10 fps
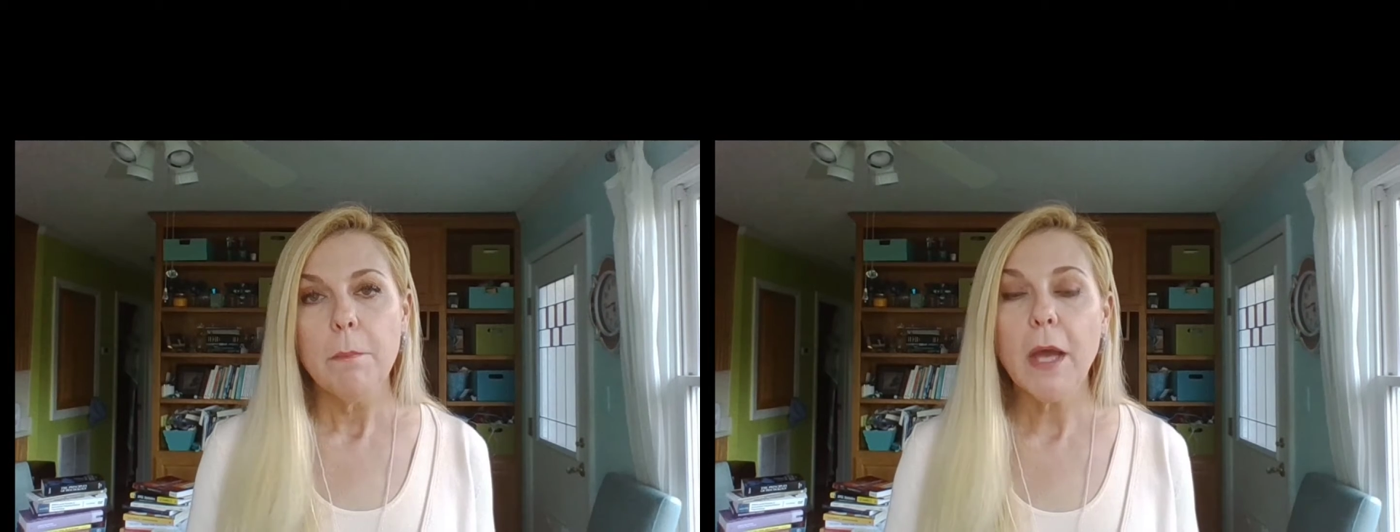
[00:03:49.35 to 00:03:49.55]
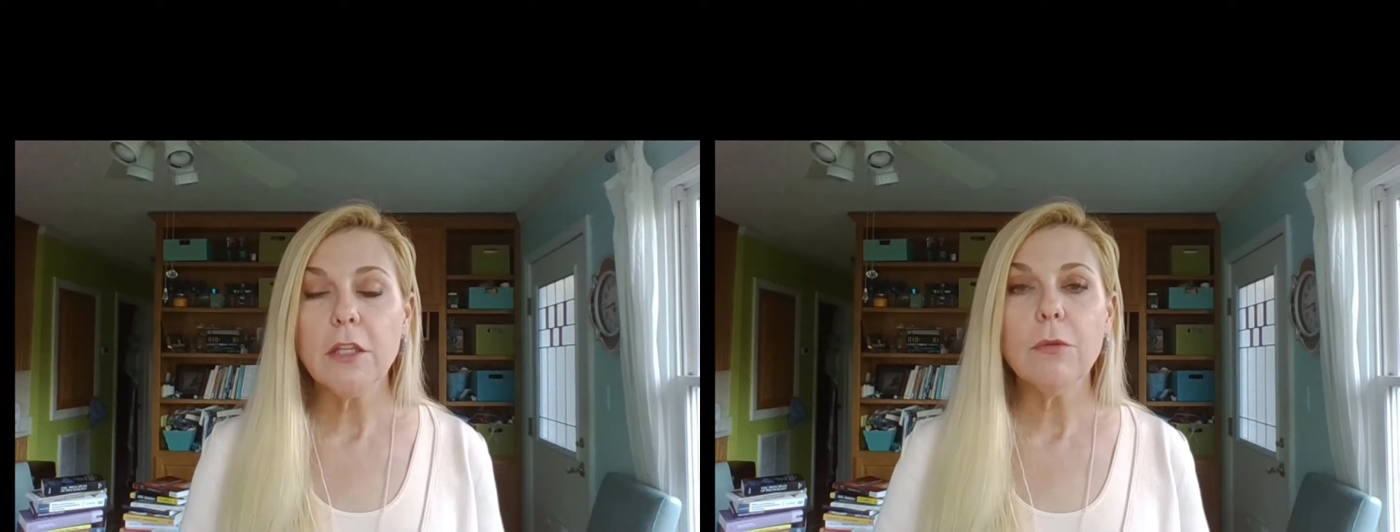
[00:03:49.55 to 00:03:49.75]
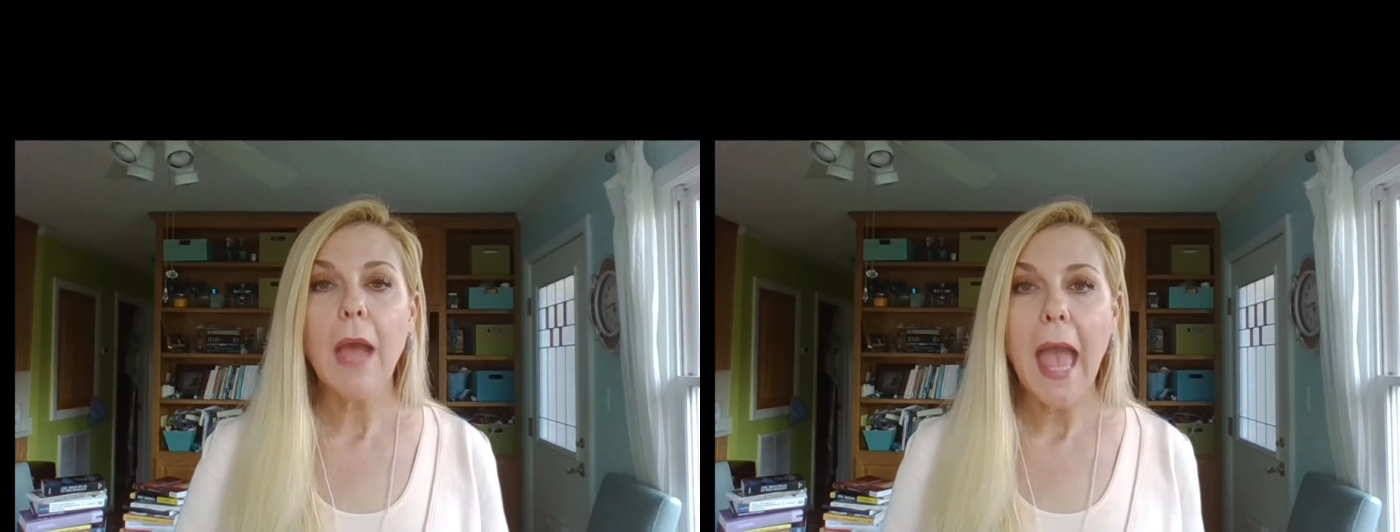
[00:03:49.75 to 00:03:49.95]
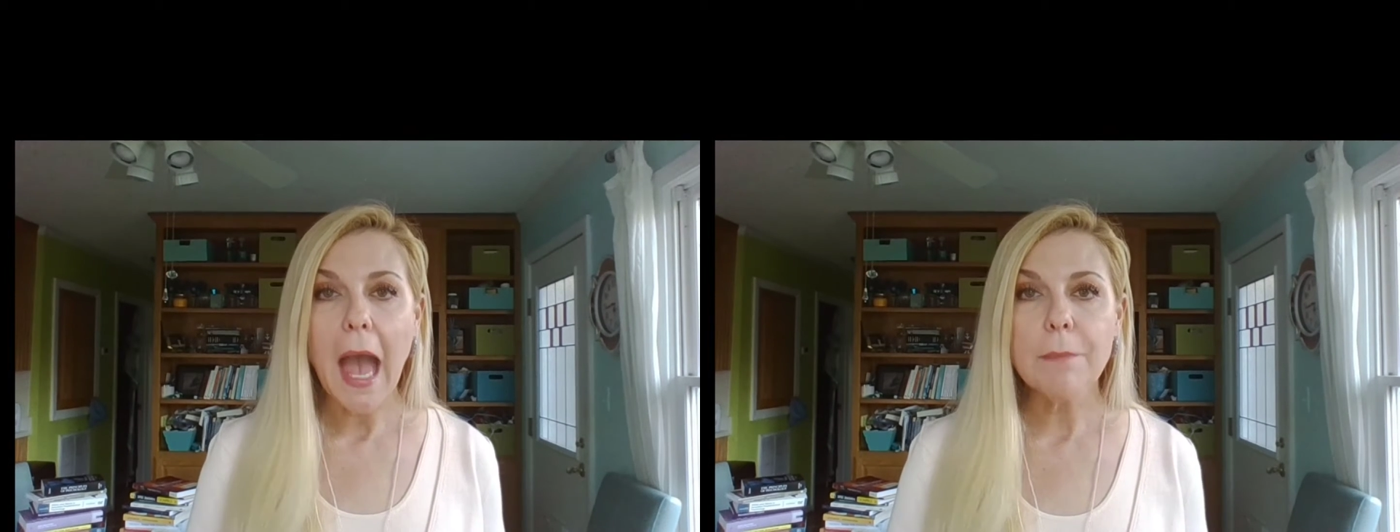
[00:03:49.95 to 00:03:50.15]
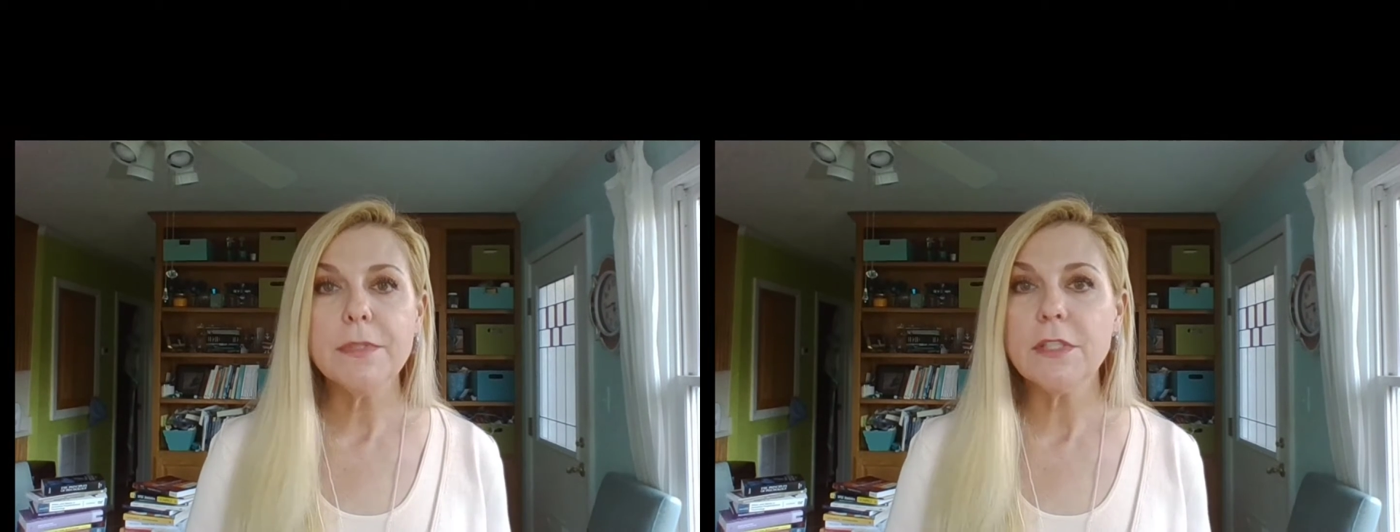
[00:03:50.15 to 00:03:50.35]
but you
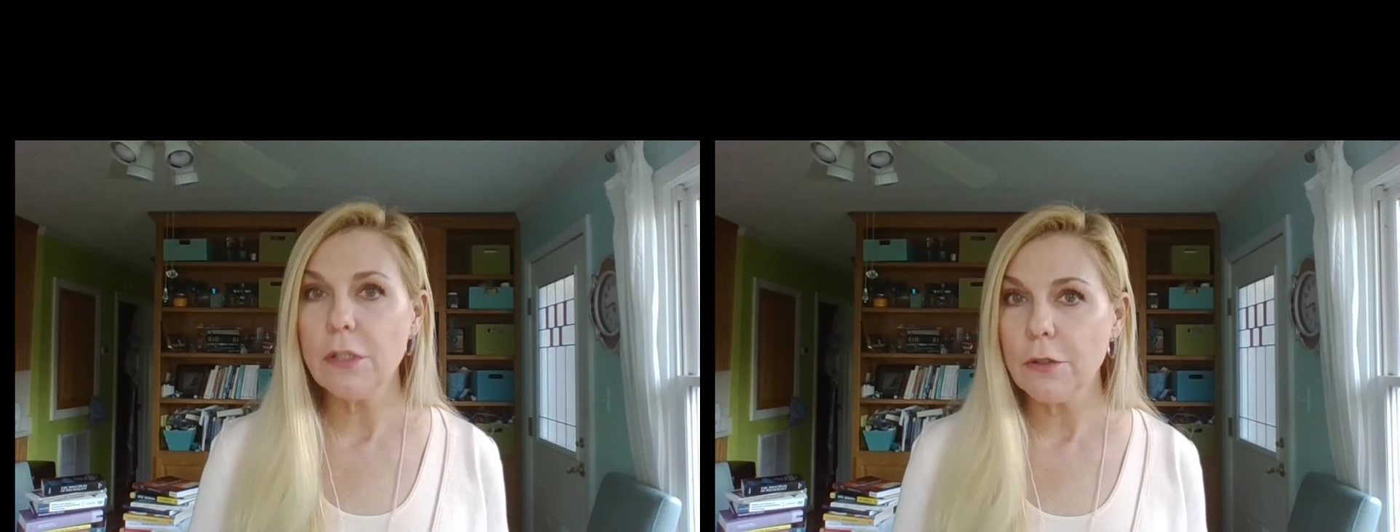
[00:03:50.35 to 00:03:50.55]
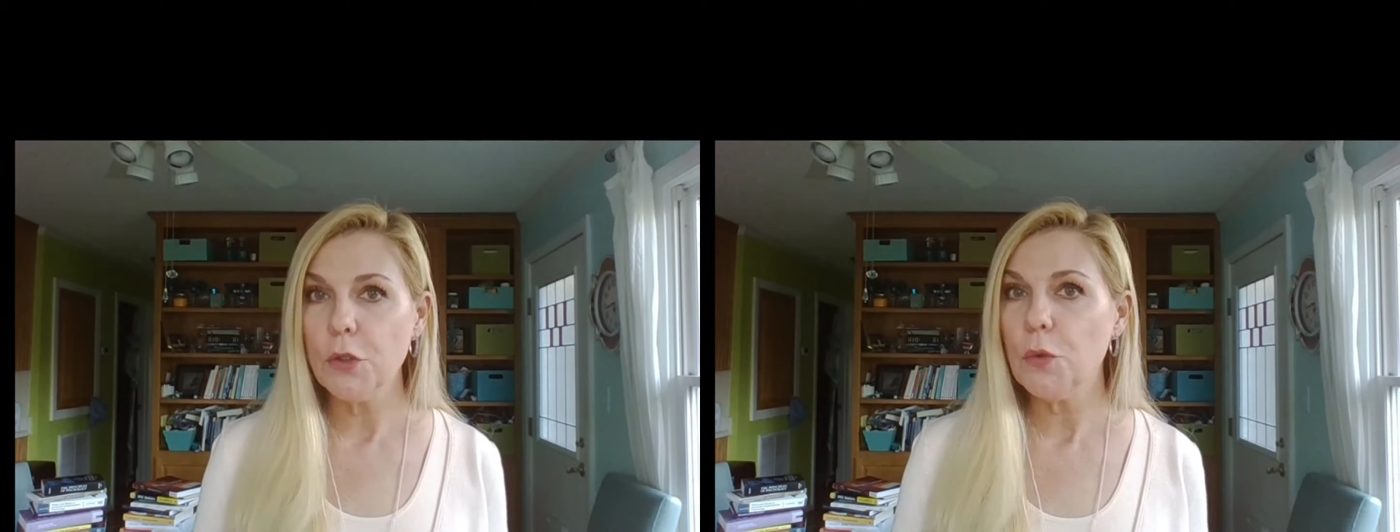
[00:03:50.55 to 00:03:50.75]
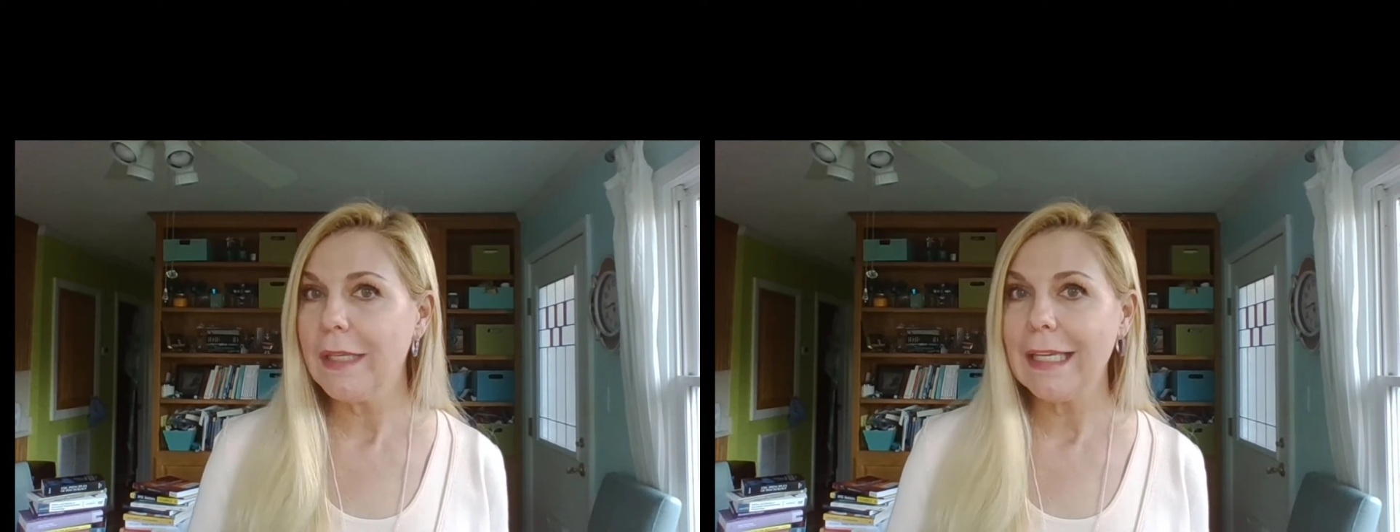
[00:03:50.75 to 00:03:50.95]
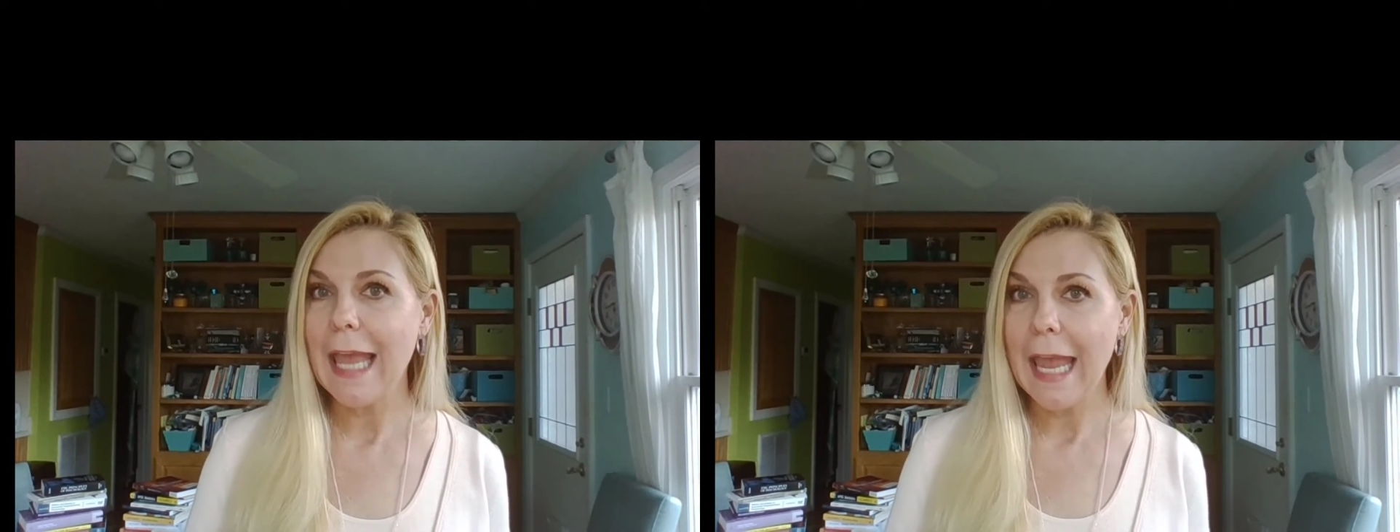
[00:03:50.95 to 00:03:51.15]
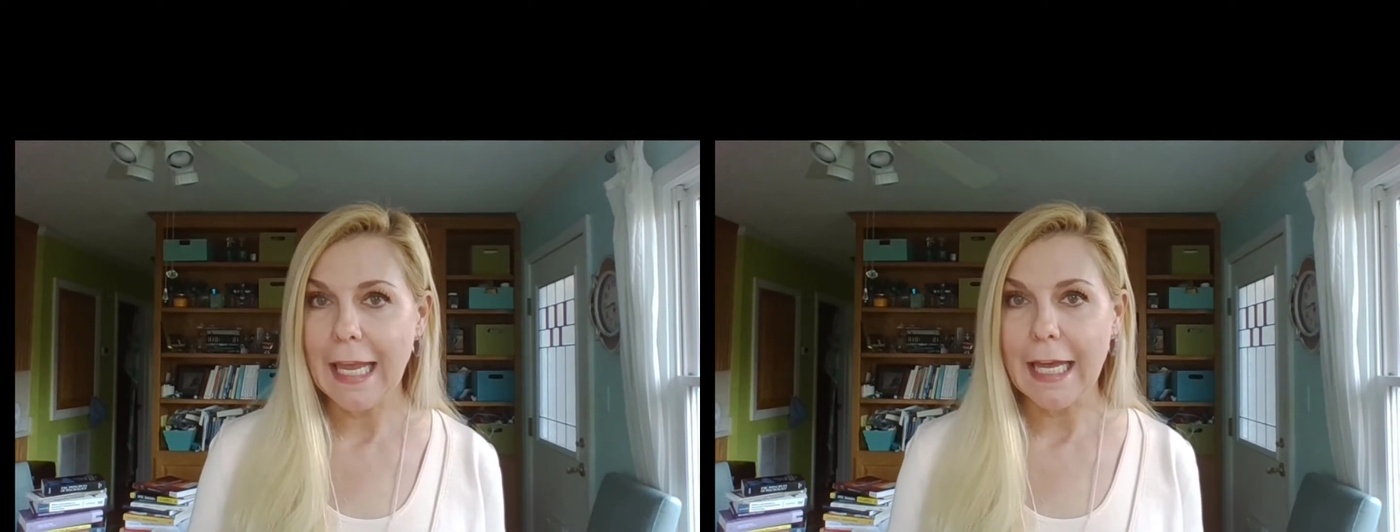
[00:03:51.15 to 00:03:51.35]
absolutely
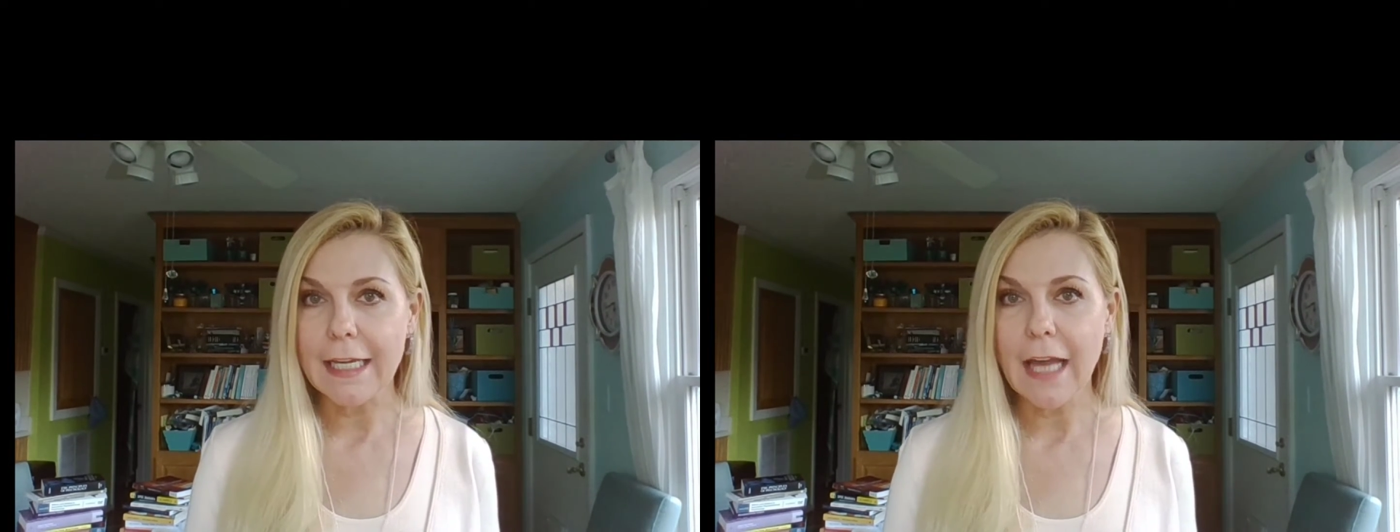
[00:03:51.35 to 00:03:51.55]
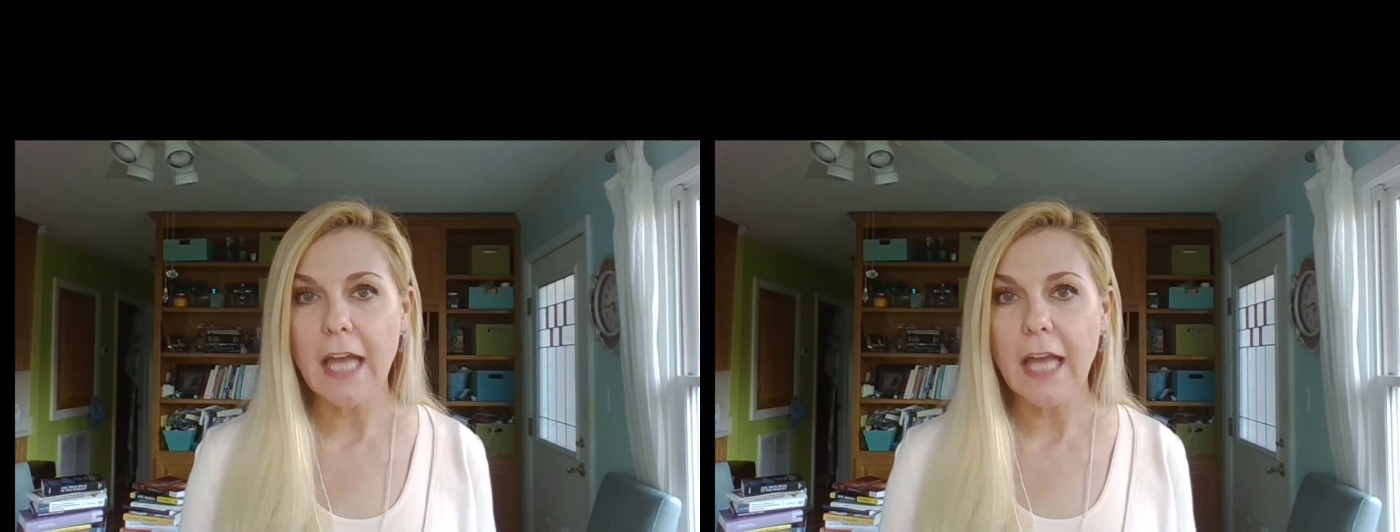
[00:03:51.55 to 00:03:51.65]
can.